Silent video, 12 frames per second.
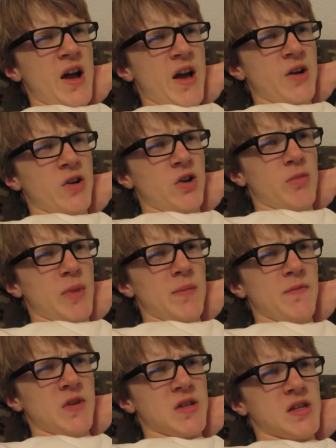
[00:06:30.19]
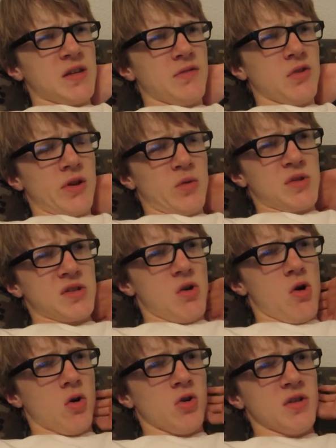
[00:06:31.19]
I don't know. Memphis, I feel like, was the
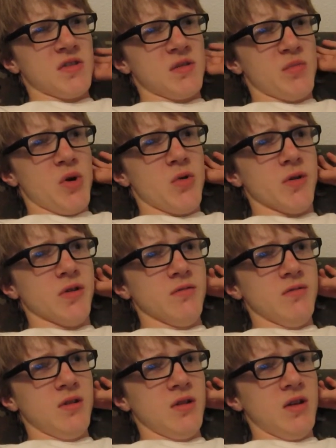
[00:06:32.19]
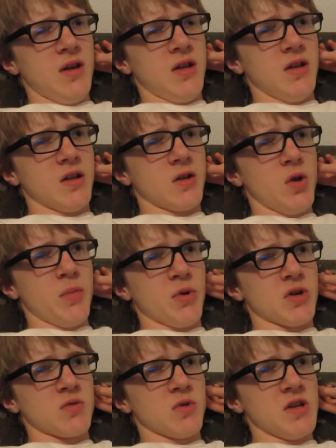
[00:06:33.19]
hardest opponent, and the
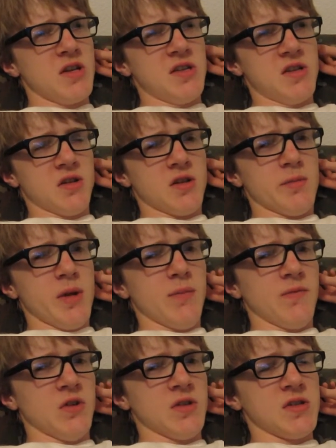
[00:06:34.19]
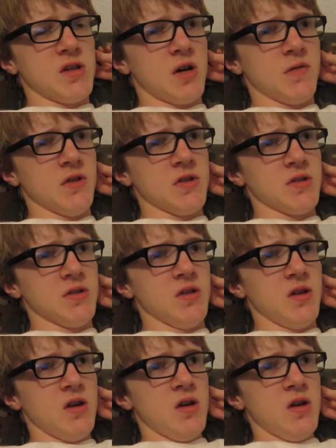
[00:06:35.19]
Clippers were easier than Memphis, obviously.